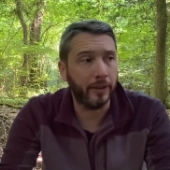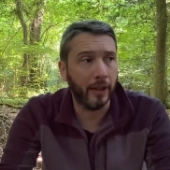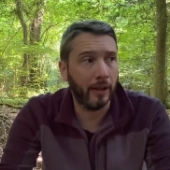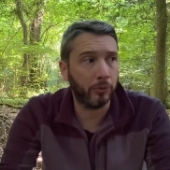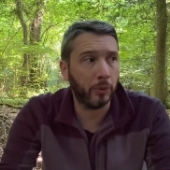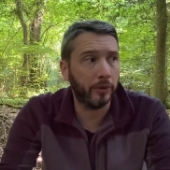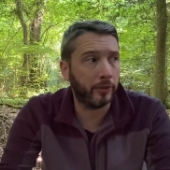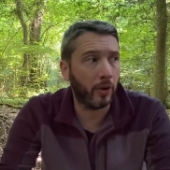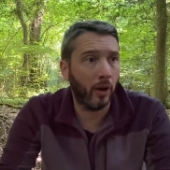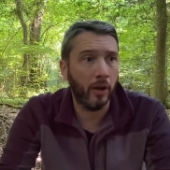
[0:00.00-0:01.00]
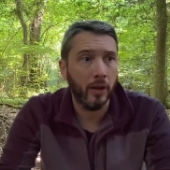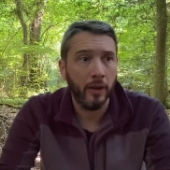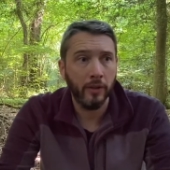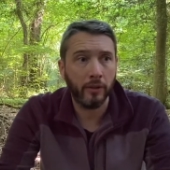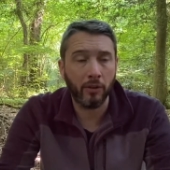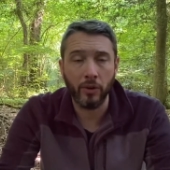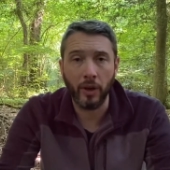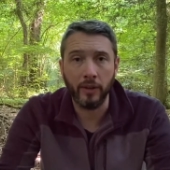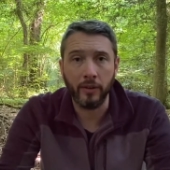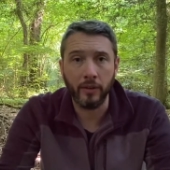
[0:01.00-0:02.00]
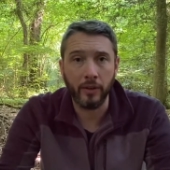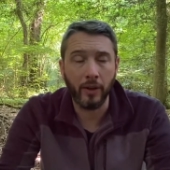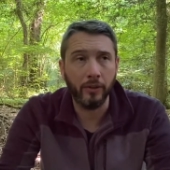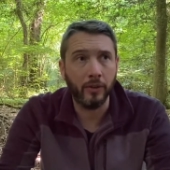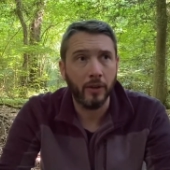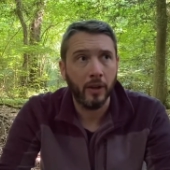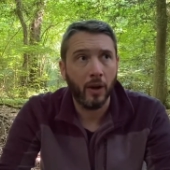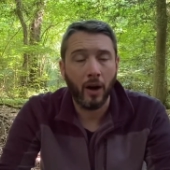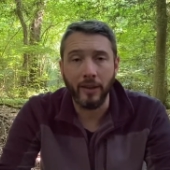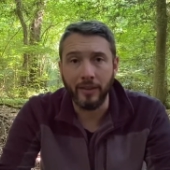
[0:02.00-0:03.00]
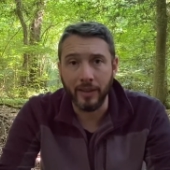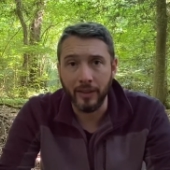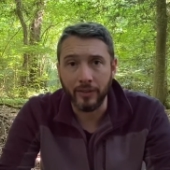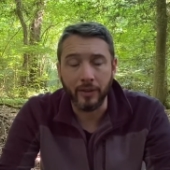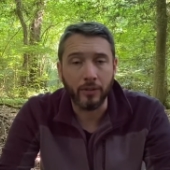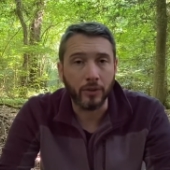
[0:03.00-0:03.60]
Everyone's got their own ideas and their own